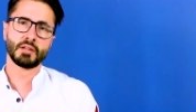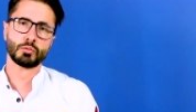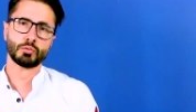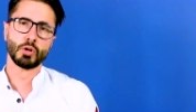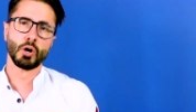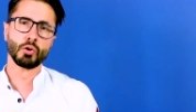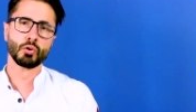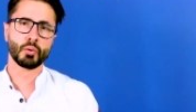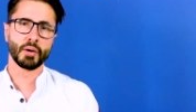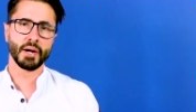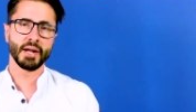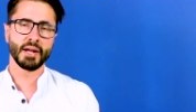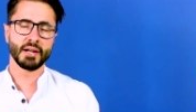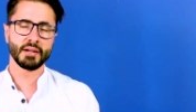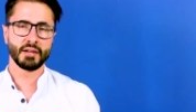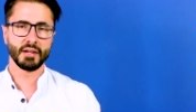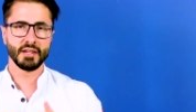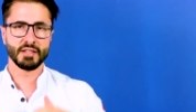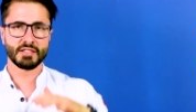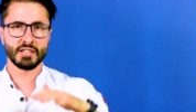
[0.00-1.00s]
the roll
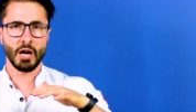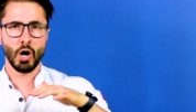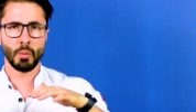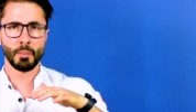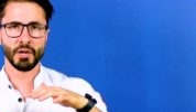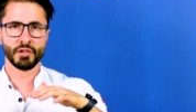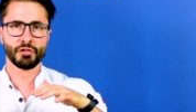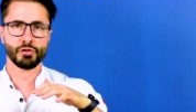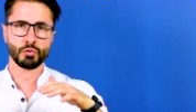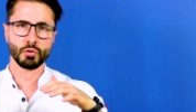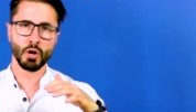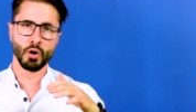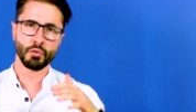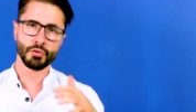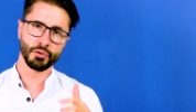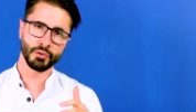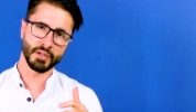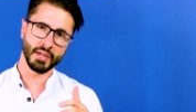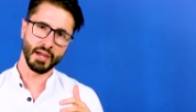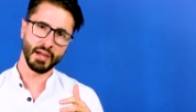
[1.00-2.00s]
gradient is how much roll
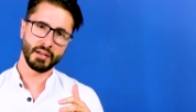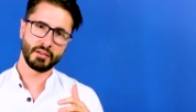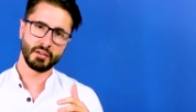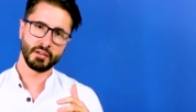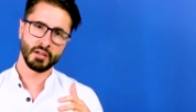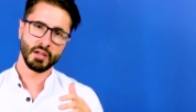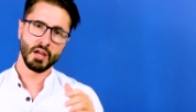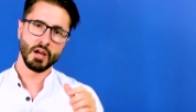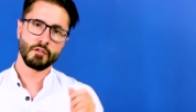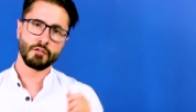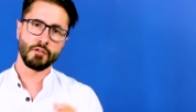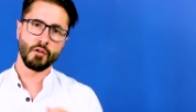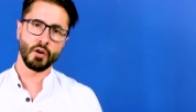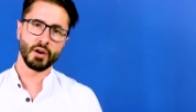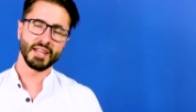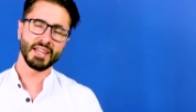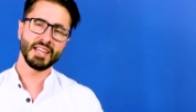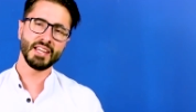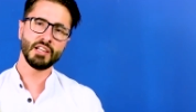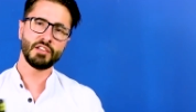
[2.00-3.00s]
you get
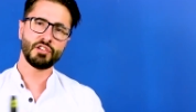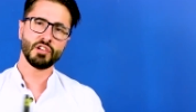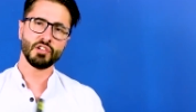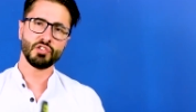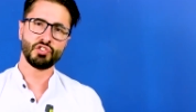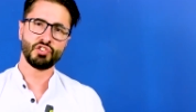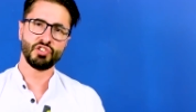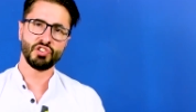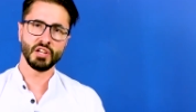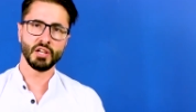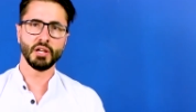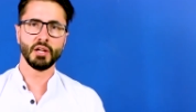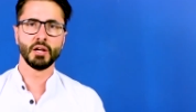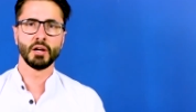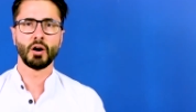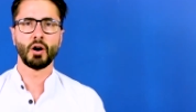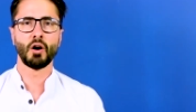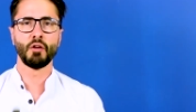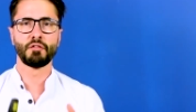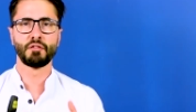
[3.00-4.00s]
for each G
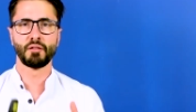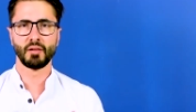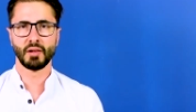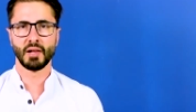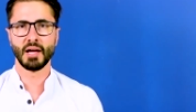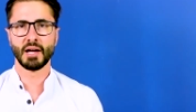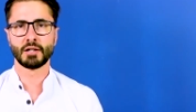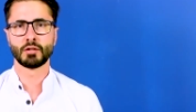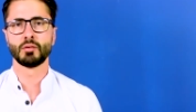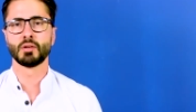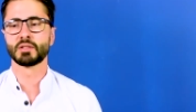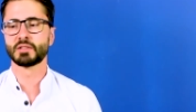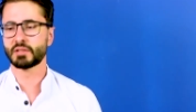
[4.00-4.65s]
of lateral